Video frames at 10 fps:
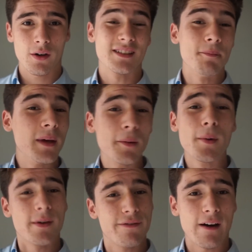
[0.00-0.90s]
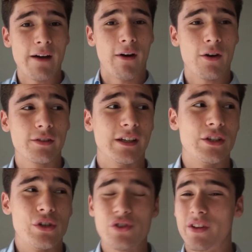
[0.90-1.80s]
It's a minimum of 5 hours, and
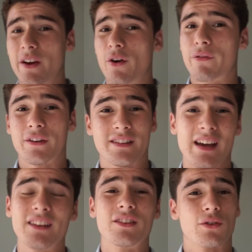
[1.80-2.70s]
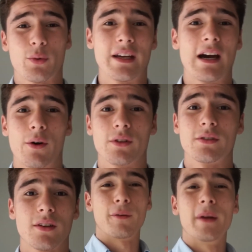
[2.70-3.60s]
usually they go for 10 to 20
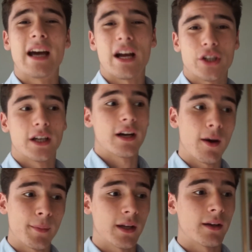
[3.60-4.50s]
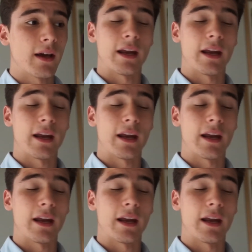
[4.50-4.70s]
hours for me to actually come in